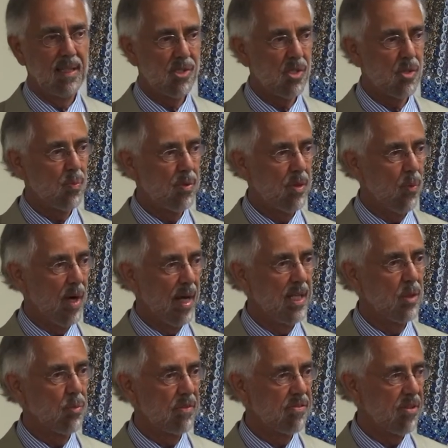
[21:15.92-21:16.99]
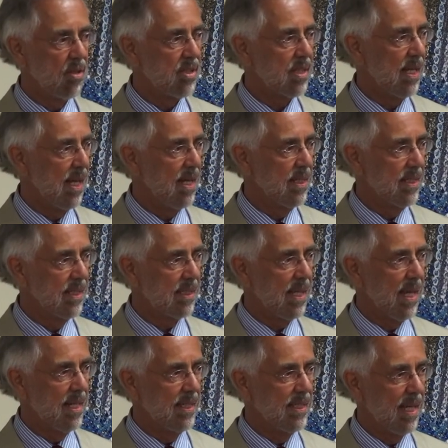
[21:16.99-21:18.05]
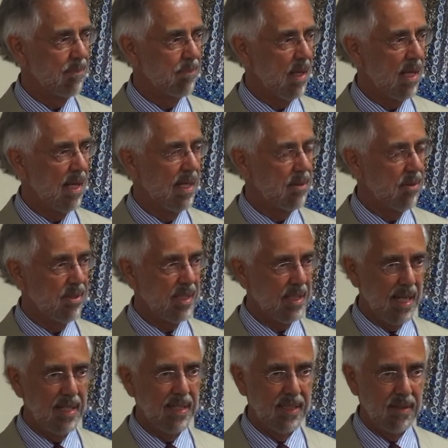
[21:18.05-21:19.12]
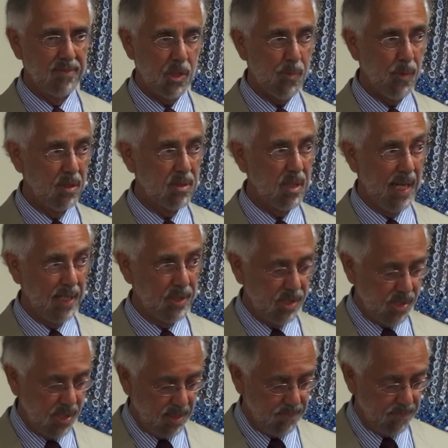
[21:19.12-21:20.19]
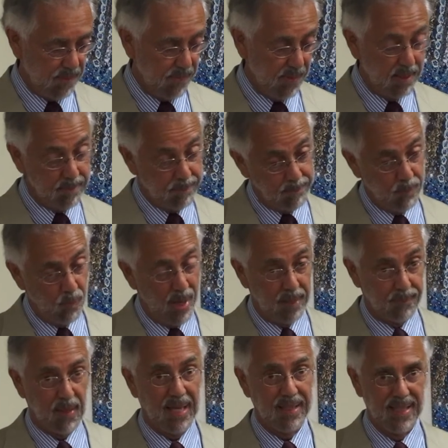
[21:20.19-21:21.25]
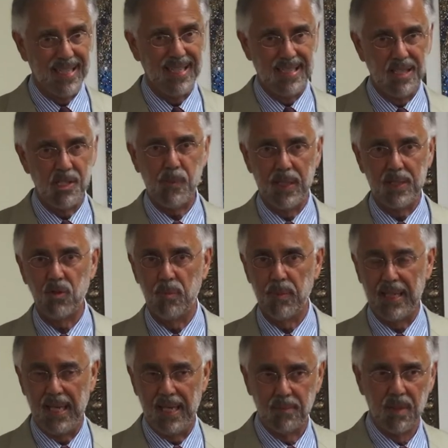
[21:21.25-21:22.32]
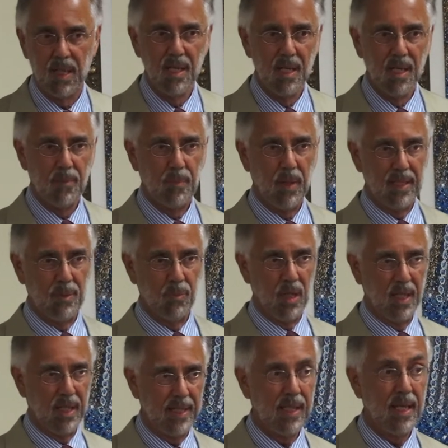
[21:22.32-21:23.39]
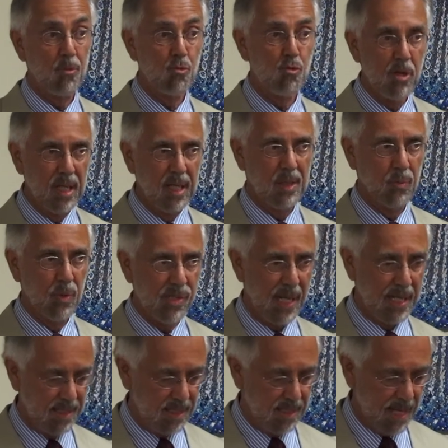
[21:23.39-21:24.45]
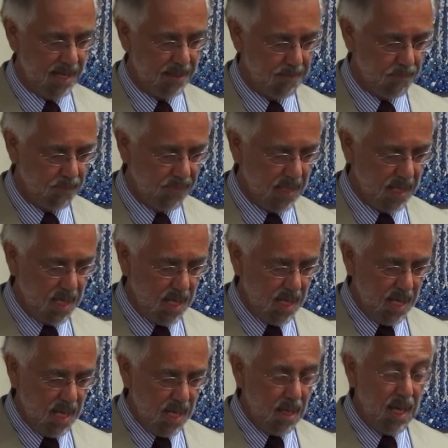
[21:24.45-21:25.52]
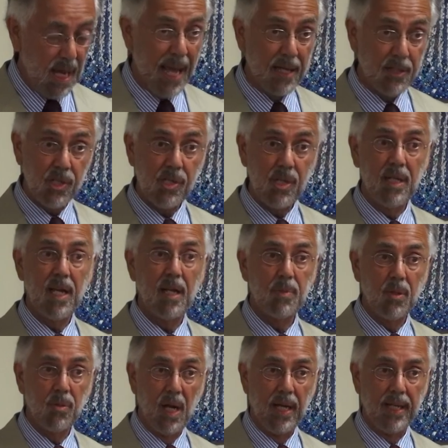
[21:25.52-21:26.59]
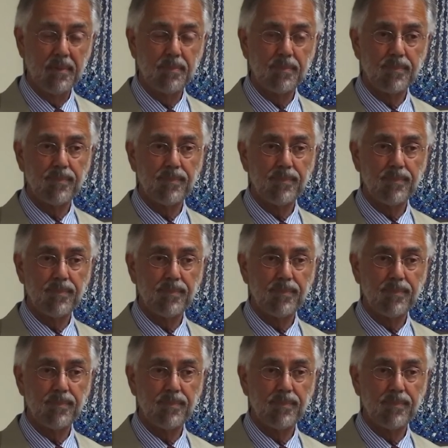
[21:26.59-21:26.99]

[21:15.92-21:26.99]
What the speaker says: This is the way he referred to Kennedy. And Kennedy, I don't think Kennedy ever spoke to Acheson. Well, I think he did speak to him again, but he really resented that. Acheson had been right.